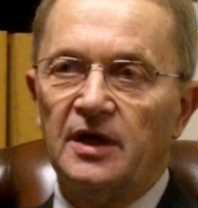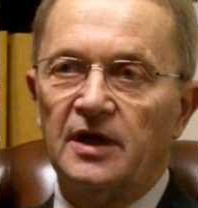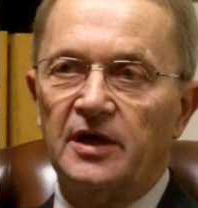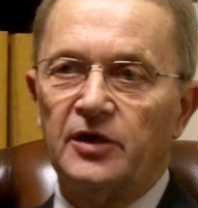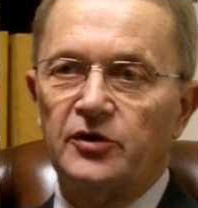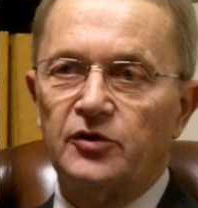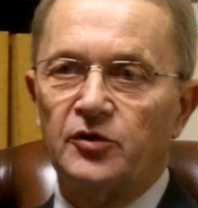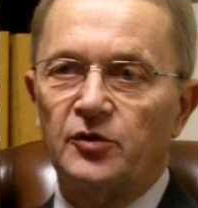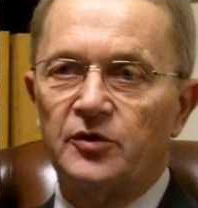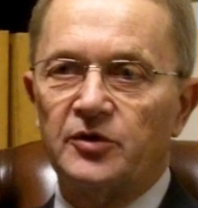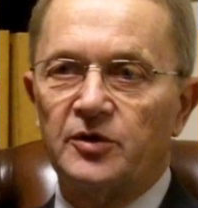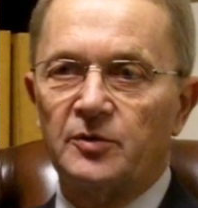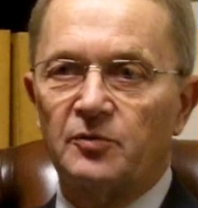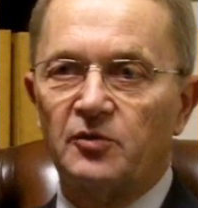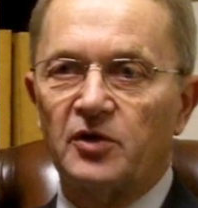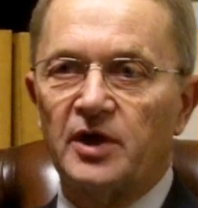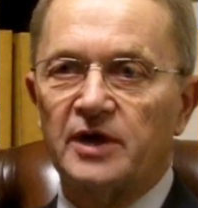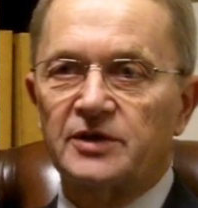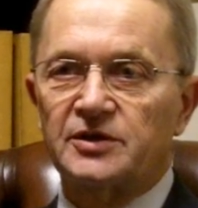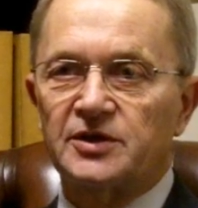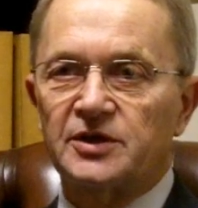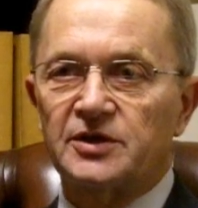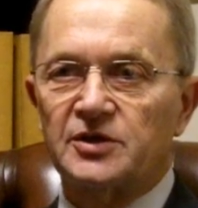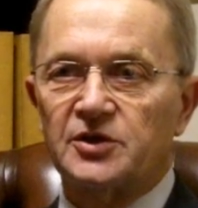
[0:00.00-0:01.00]
And during the
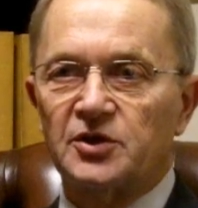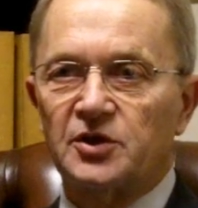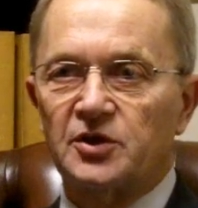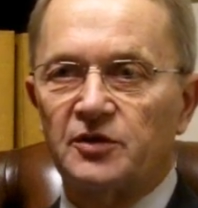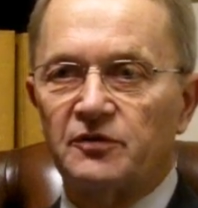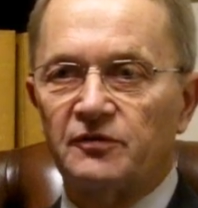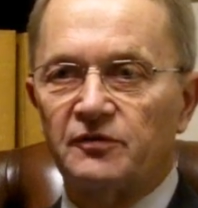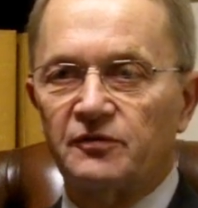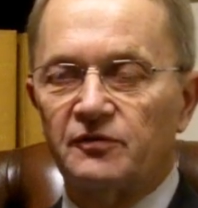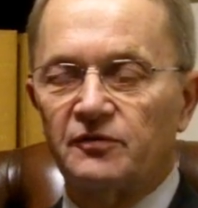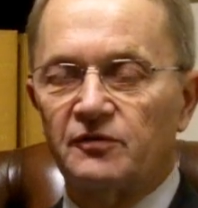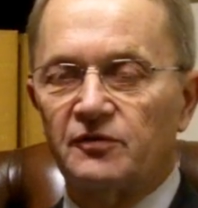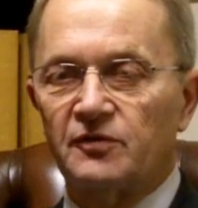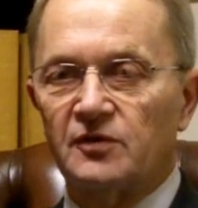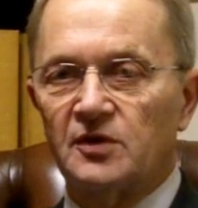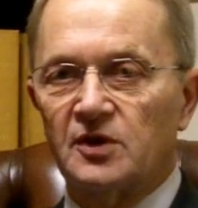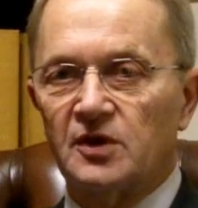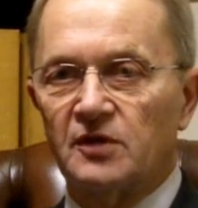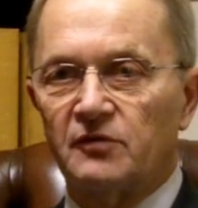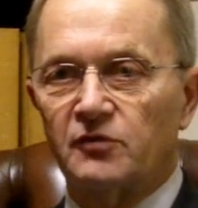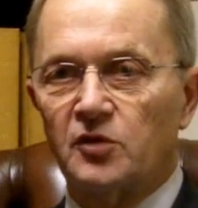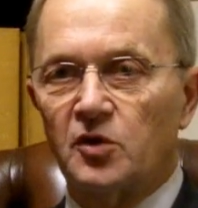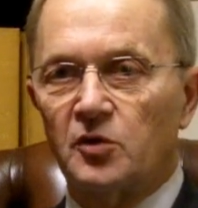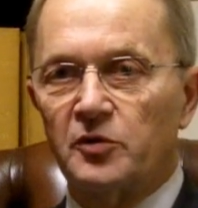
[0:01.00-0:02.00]
process of,
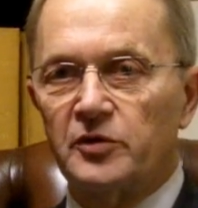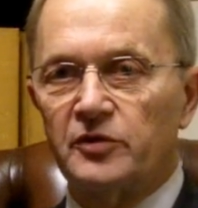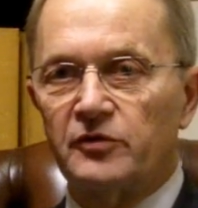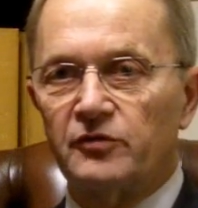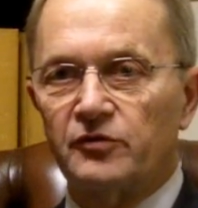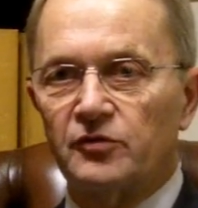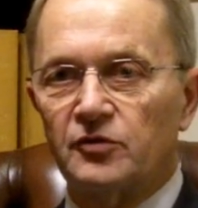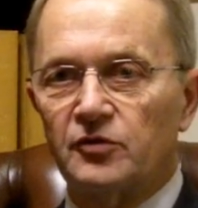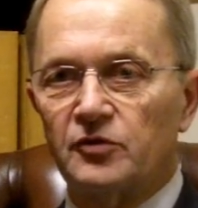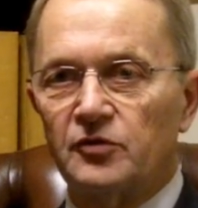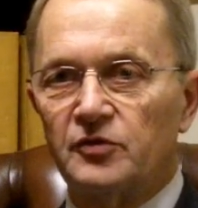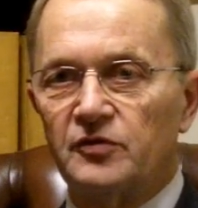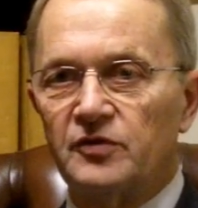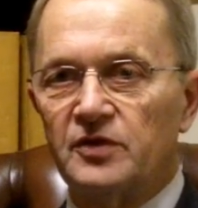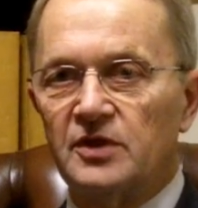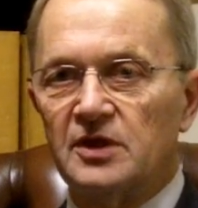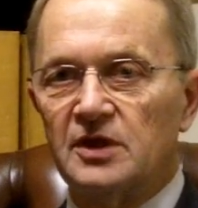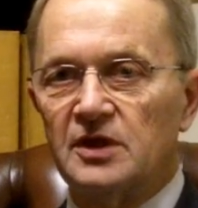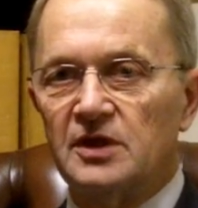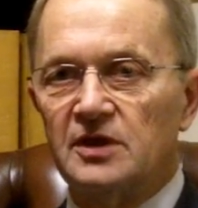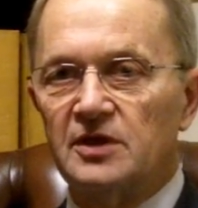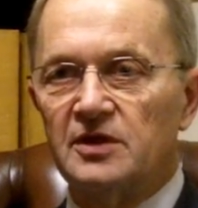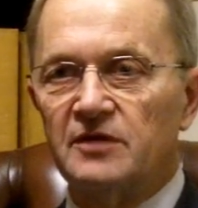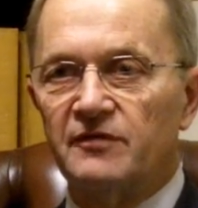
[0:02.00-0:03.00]
of going through
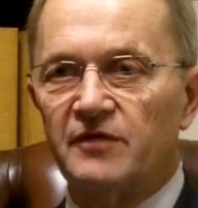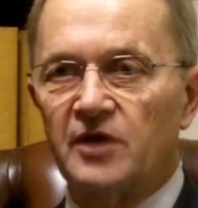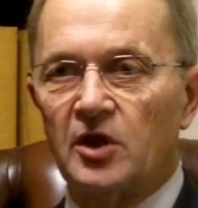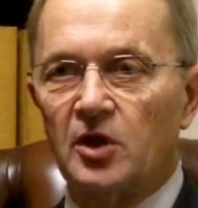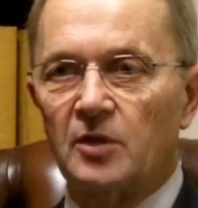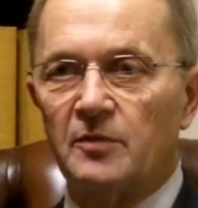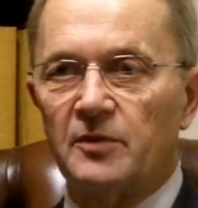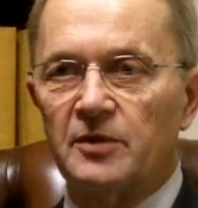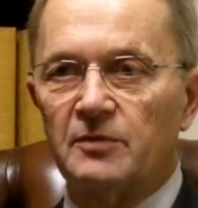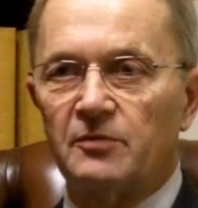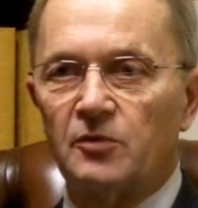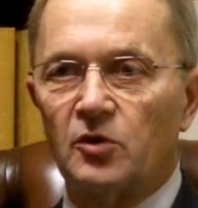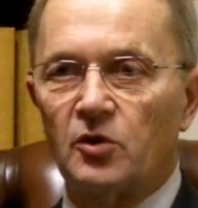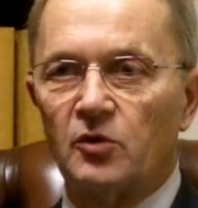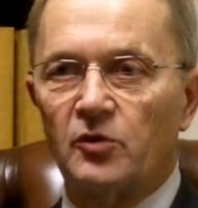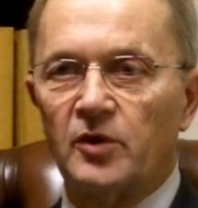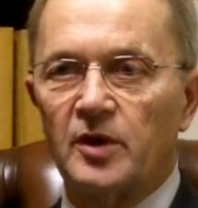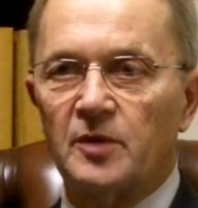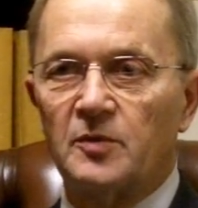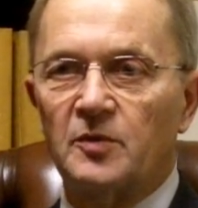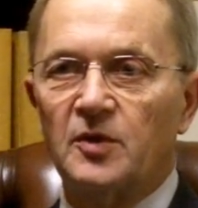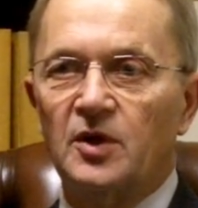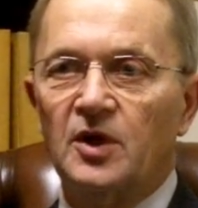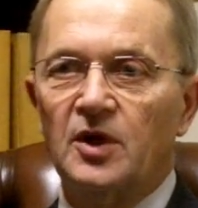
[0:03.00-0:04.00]
the development
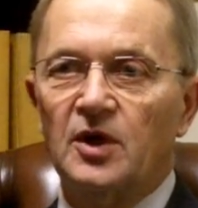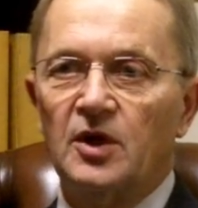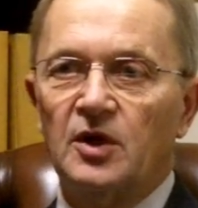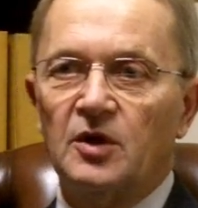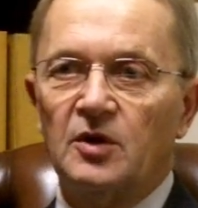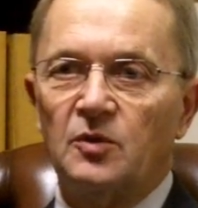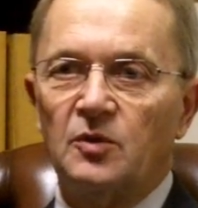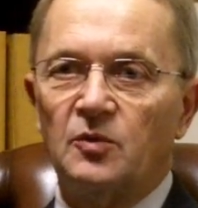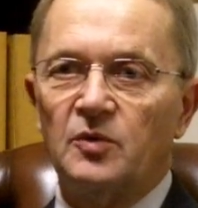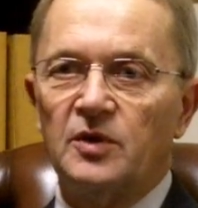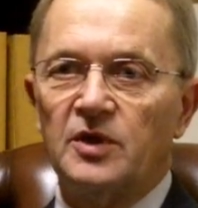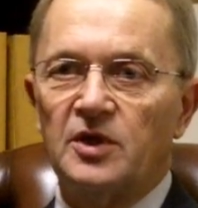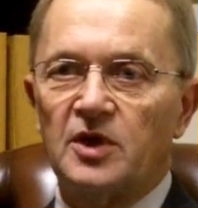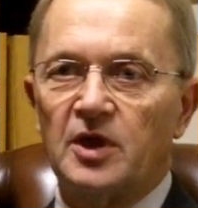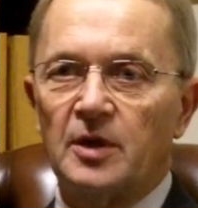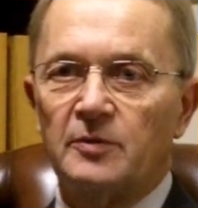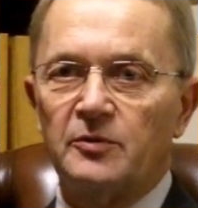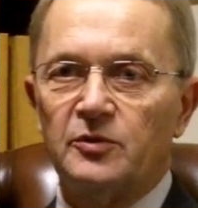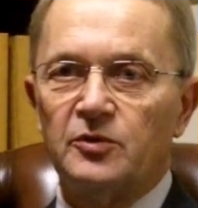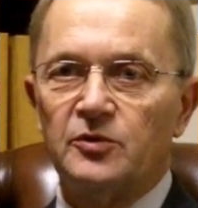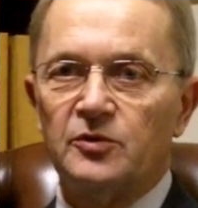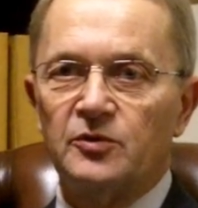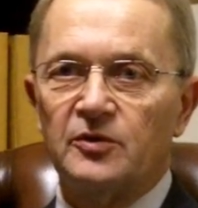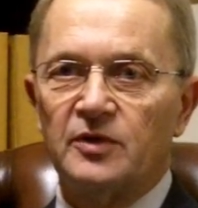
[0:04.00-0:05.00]
program, we
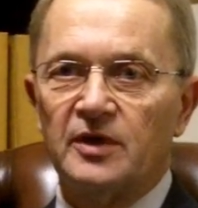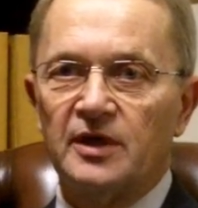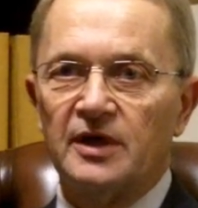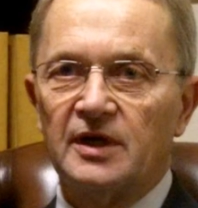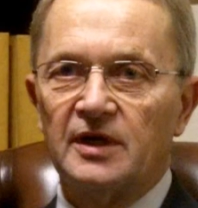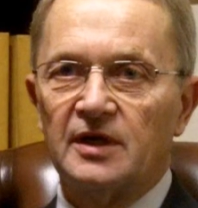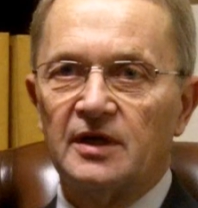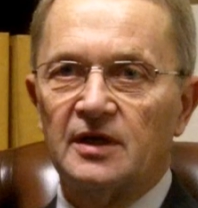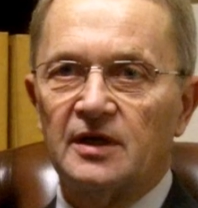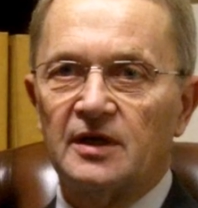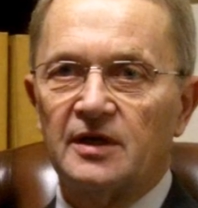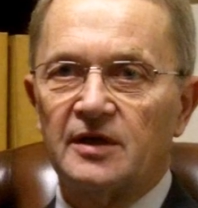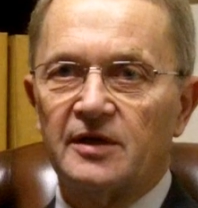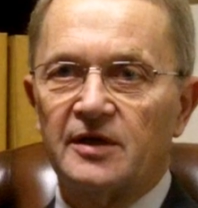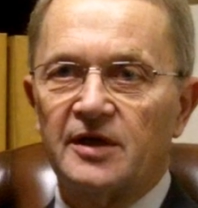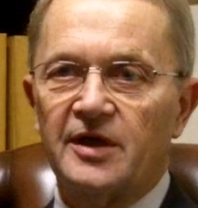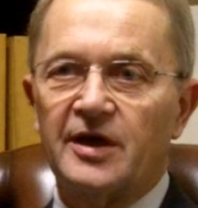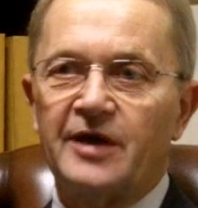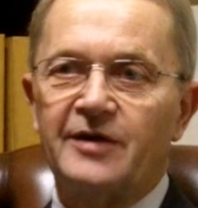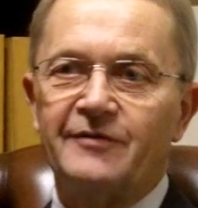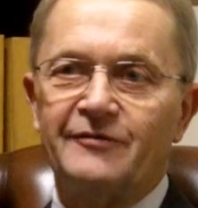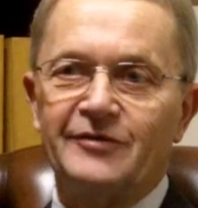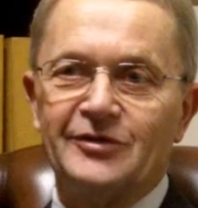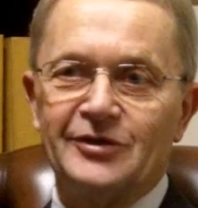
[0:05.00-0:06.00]
come to a uh,
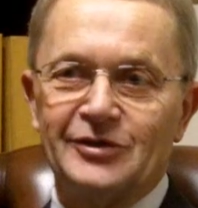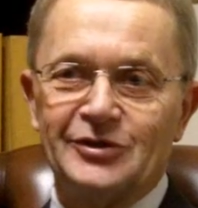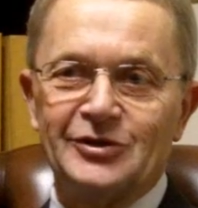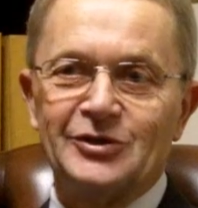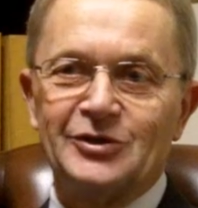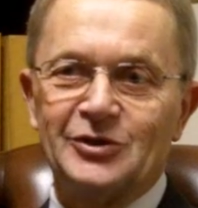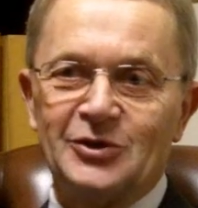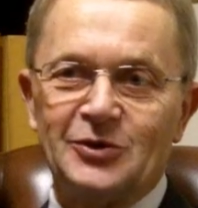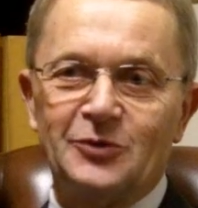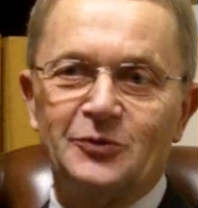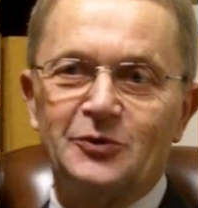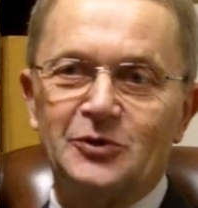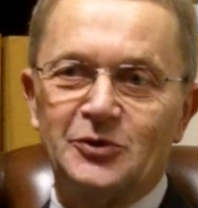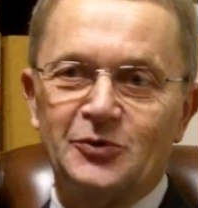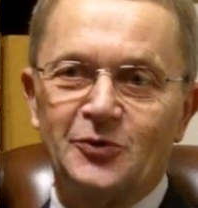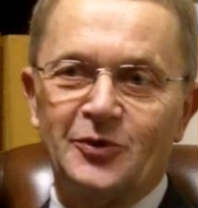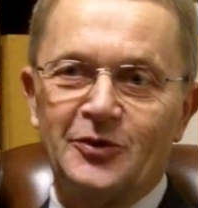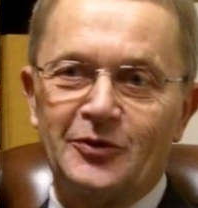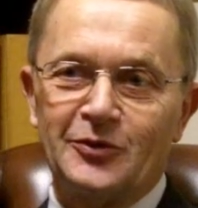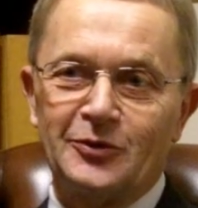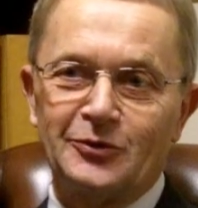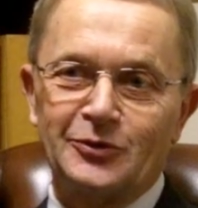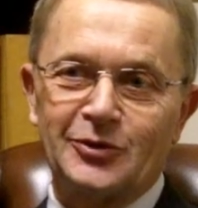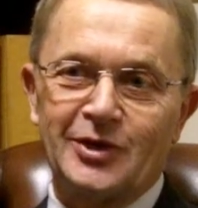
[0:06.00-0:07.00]
kind of a decision of which
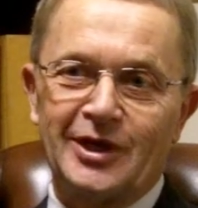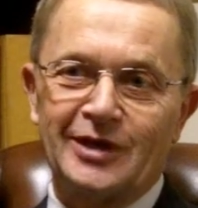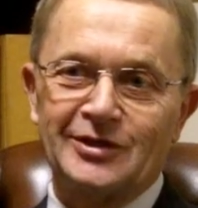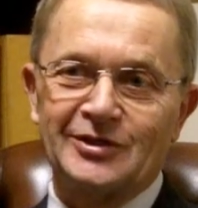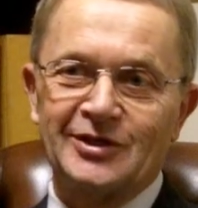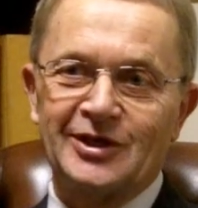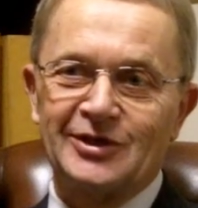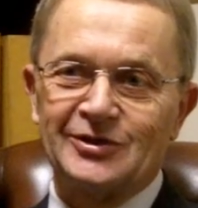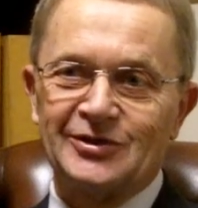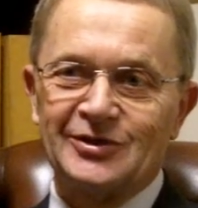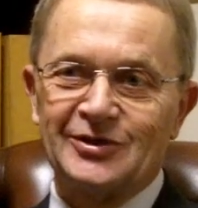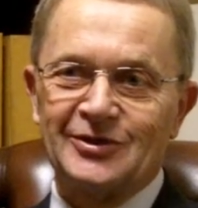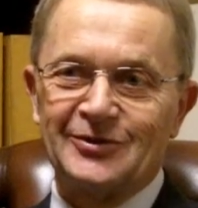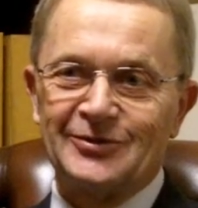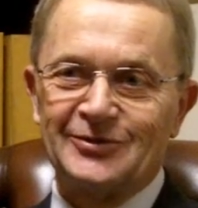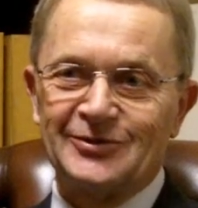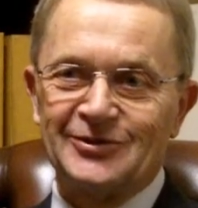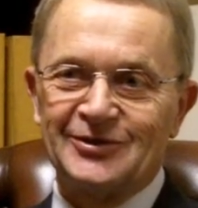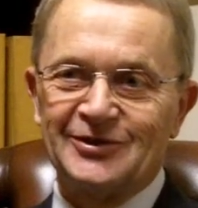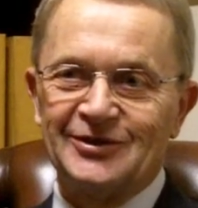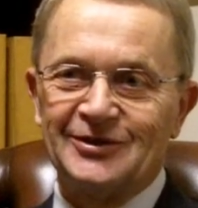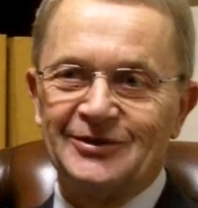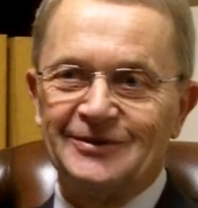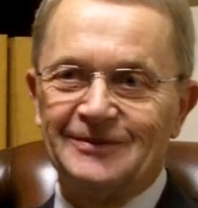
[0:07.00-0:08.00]
one of those guys gets the
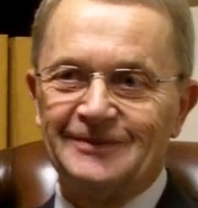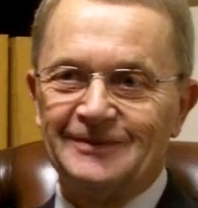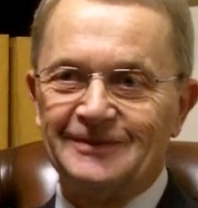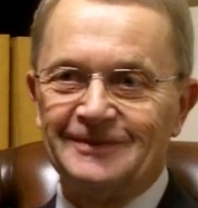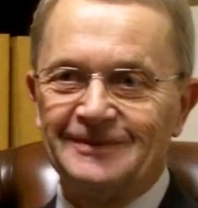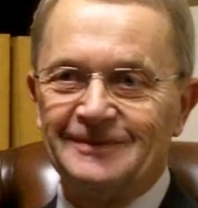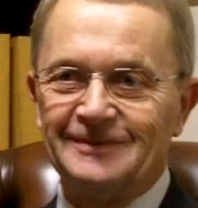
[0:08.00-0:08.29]
other seat.